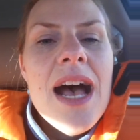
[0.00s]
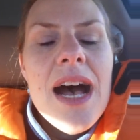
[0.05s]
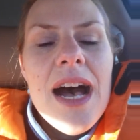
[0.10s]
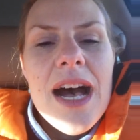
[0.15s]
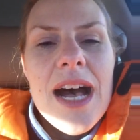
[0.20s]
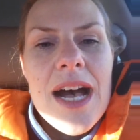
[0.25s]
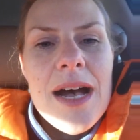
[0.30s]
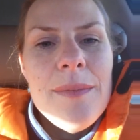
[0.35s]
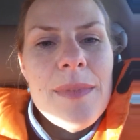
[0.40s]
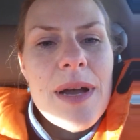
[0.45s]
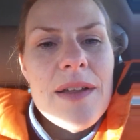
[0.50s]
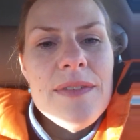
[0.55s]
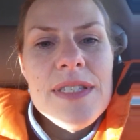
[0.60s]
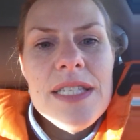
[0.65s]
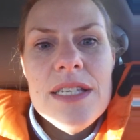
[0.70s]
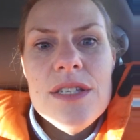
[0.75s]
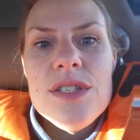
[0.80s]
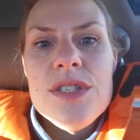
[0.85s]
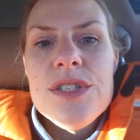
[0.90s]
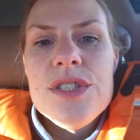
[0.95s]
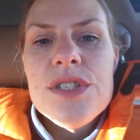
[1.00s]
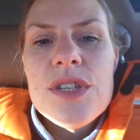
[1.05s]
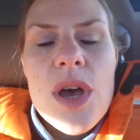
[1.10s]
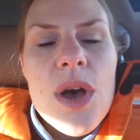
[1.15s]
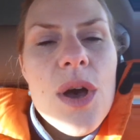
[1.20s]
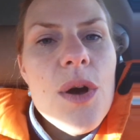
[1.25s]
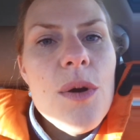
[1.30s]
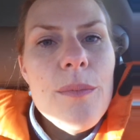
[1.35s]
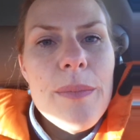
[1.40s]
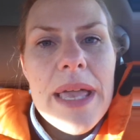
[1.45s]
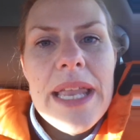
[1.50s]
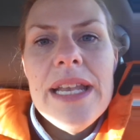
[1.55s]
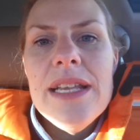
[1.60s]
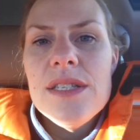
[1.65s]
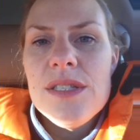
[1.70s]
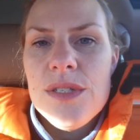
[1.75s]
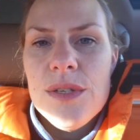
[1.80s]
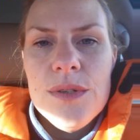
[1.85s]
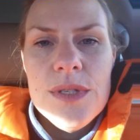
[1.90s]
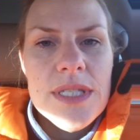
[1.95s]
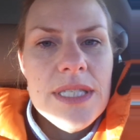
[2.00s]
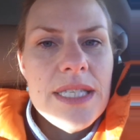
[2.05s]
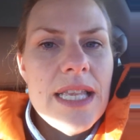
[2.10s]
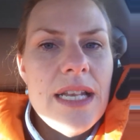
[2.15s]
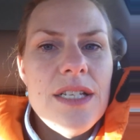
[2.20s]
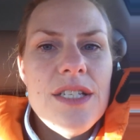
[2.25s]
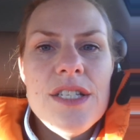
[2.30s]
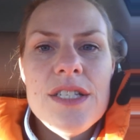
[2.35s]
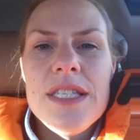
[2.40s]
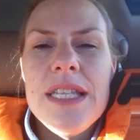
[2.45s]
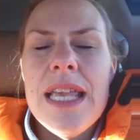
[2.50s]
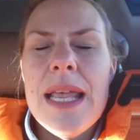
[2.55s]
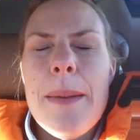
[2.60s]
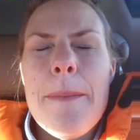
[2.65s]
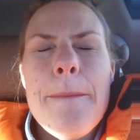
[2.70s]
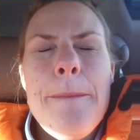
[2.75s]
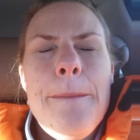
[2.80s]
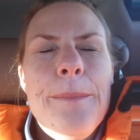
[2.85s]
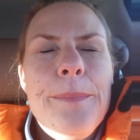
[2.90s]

Um, I've seen so many students that just get,